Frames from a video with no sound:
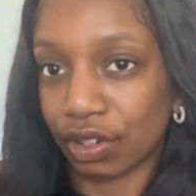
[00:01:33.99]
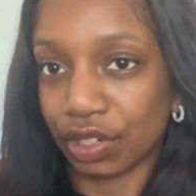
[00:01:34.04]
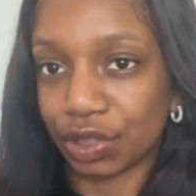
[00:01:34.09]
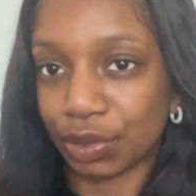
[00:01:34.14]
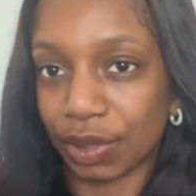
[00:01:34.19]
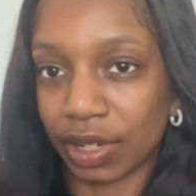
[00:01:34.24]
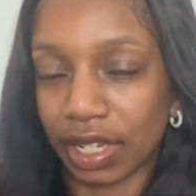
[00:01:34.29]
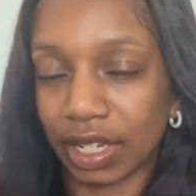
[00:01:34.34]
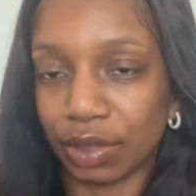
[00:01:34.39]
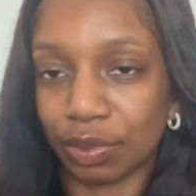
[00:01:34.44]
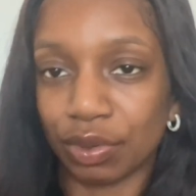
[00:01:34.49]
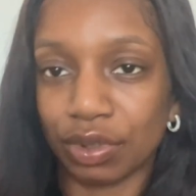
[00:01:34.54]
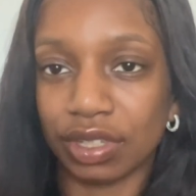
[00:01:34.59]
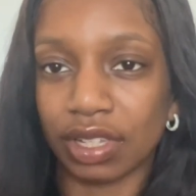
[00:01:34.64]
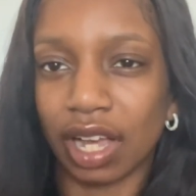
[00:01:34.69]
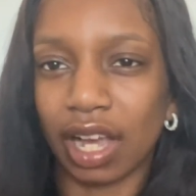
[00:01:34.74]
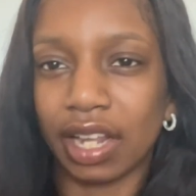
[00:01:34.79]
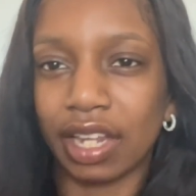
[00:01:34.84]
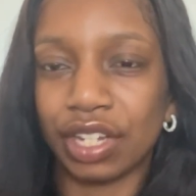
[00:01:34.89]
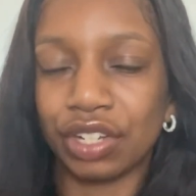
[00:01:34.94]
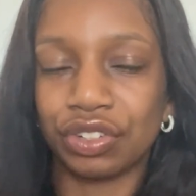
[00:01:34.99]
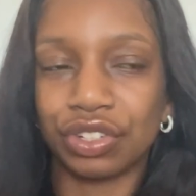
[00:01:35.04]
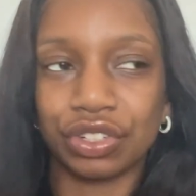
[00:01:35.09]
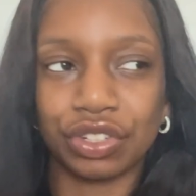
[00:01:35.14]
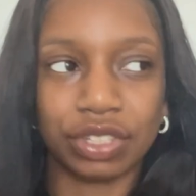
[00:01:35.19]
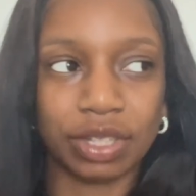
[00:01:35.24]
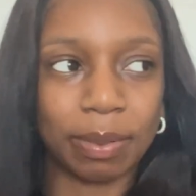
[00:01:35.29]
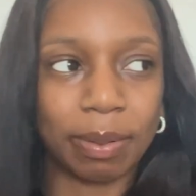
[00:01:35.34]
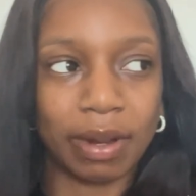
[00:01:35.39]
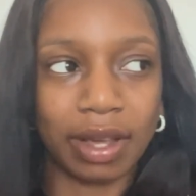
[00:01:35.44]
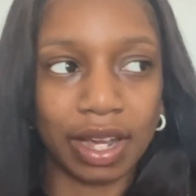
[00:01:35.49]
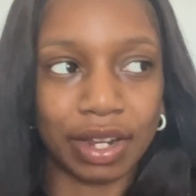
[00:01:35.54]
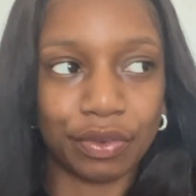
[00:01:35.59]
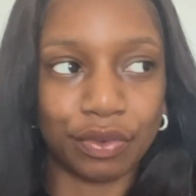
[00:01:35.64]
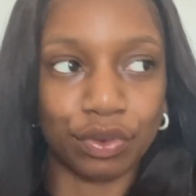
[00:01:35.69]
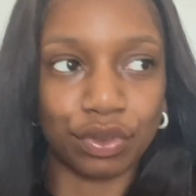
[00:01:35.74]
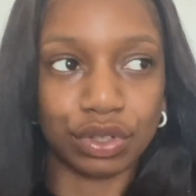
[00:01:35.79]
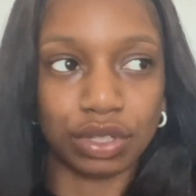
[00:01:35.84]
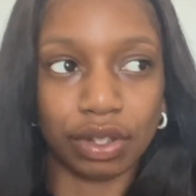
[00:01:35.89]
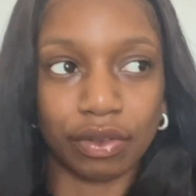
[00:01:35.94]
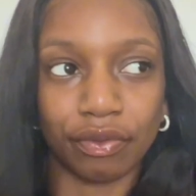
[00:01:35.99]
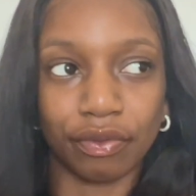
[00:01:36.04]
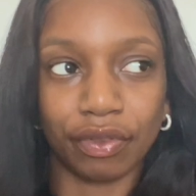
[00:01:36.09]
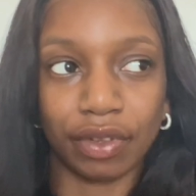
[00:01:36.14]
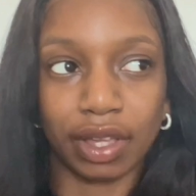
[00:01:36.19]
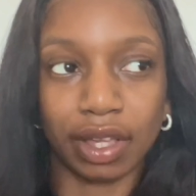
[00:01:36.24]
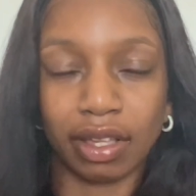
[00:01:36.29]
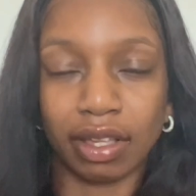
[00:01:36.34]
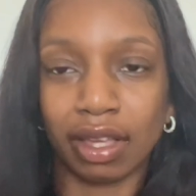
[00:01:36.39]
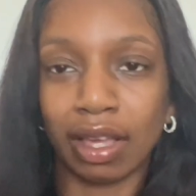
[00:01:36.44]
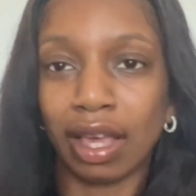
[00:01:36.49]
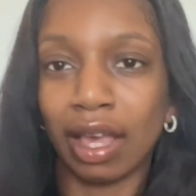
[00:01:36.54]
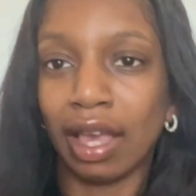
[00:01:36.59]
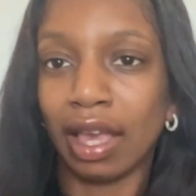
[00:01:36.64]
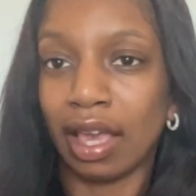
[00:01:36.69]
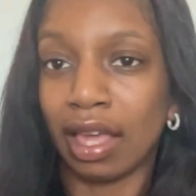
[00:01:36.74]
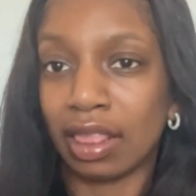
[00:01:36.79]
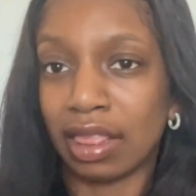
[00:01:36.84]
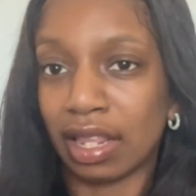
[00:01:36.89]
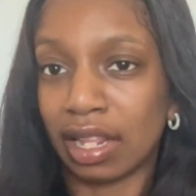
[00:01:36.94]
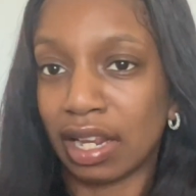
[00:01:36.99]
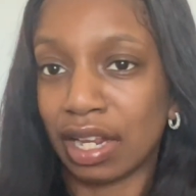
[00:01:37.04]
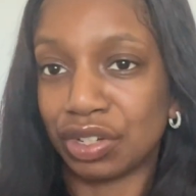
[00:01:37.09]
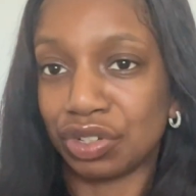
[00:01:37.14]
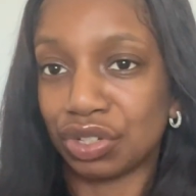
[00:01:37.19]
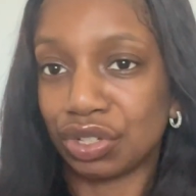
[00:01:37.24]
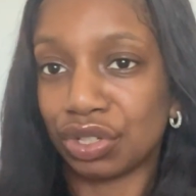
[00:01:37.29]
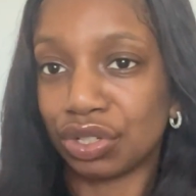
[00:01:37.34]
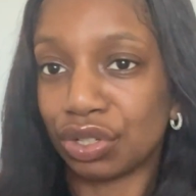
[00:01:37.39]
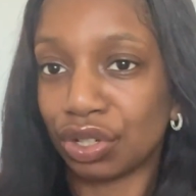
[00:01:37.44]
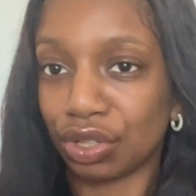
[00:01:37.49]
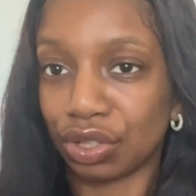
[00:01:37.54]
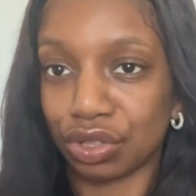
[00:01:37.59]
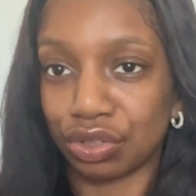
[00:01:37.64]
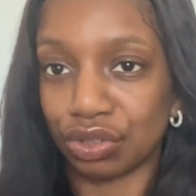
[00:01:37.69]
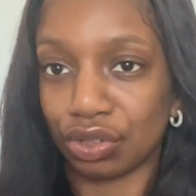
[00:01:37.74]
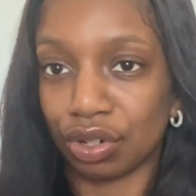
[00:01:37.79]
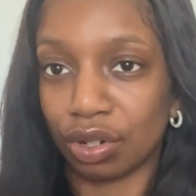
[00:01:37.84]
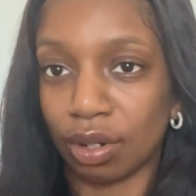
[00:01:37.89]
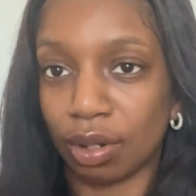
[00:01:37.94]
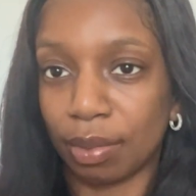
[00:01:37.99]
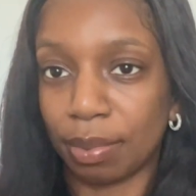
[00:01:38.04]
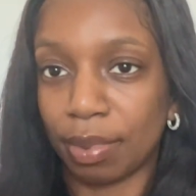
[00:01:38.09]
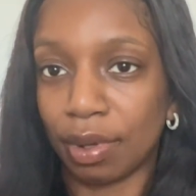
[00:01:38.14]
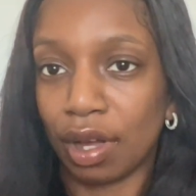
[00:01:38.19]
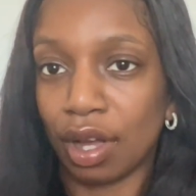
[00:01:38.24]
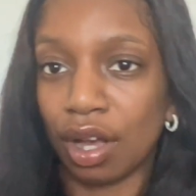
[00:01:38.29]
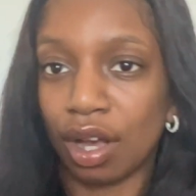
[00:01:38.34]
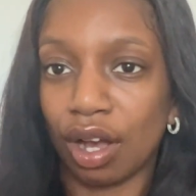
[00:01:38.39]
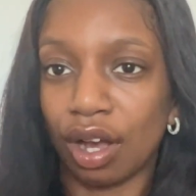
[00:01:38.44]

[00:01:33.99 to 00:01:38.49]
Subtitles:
graduated was I literally just applied for something, and then I just took the job,